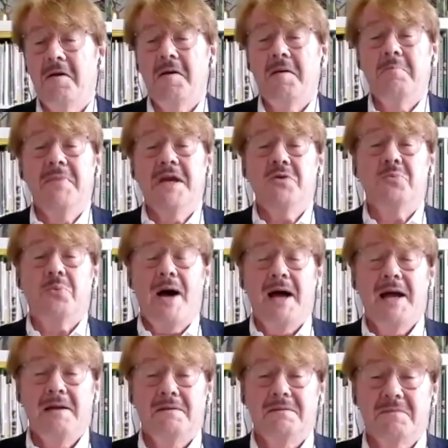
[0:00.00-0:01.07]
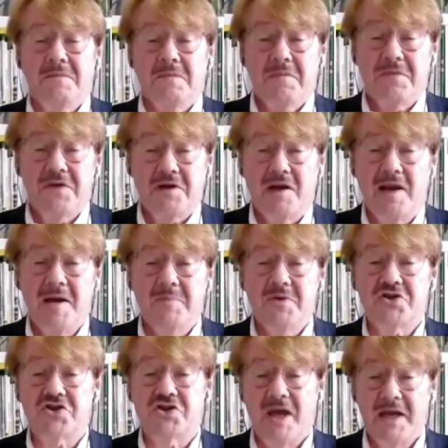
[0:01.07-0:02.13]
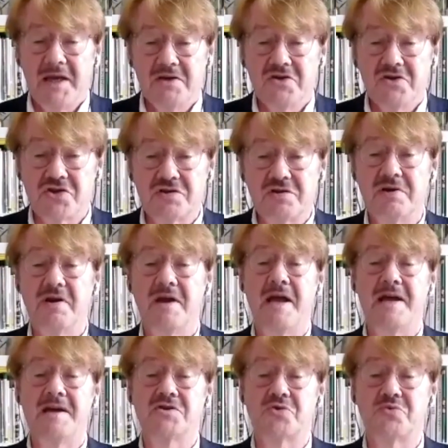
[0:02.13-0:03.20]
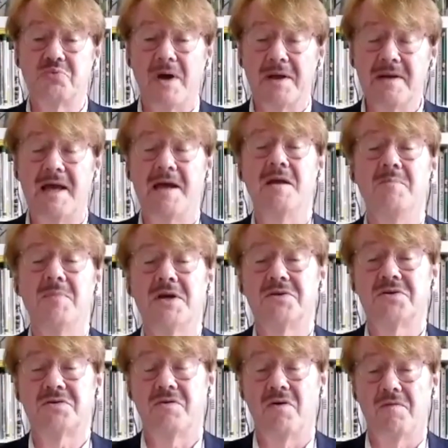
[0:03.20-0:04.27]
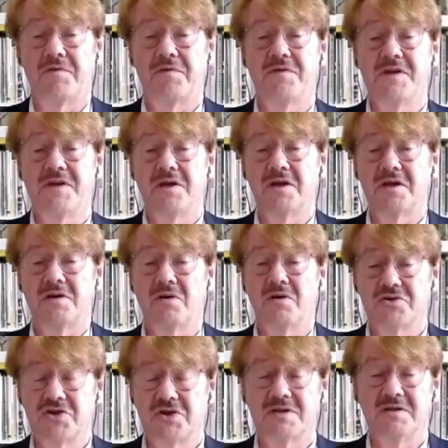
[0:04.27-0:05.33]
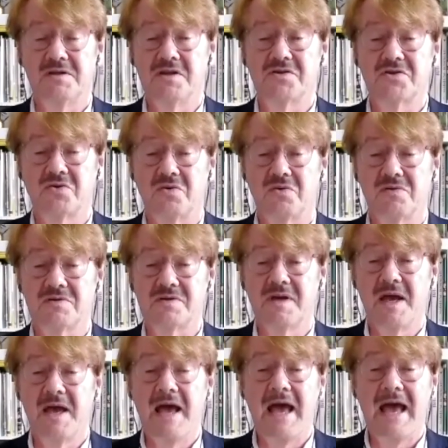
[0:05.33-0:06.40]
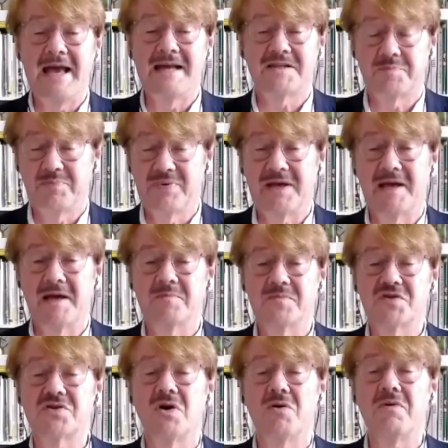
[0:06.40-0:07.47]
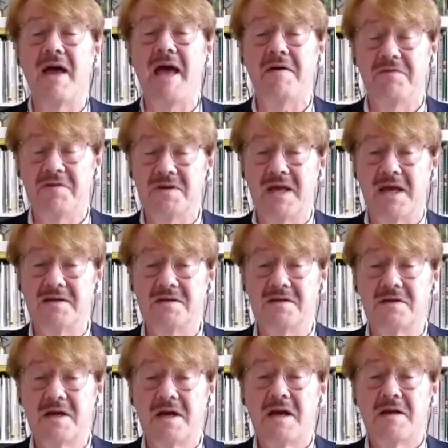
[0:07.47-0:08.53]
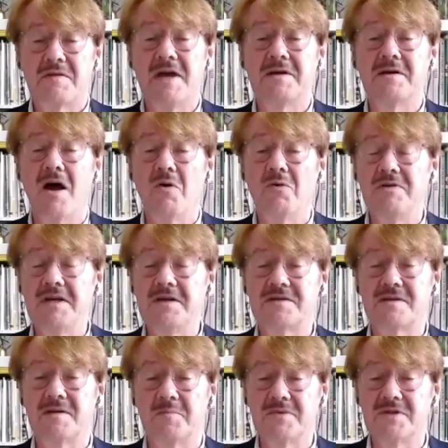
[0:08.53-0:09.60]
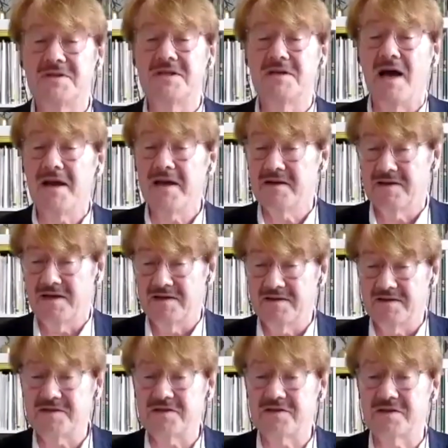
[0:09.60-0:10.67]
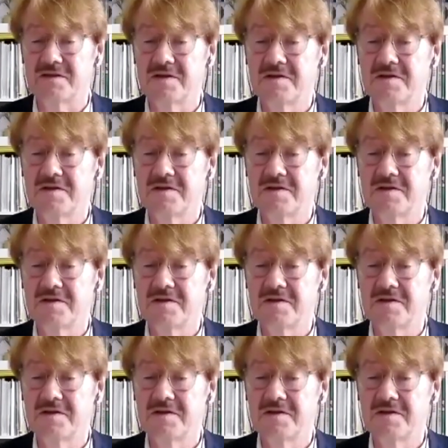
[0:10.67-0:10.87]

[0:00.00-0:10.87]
Meanwhile, the climate change as one element of the ecological discourse has become so evident that only some deniers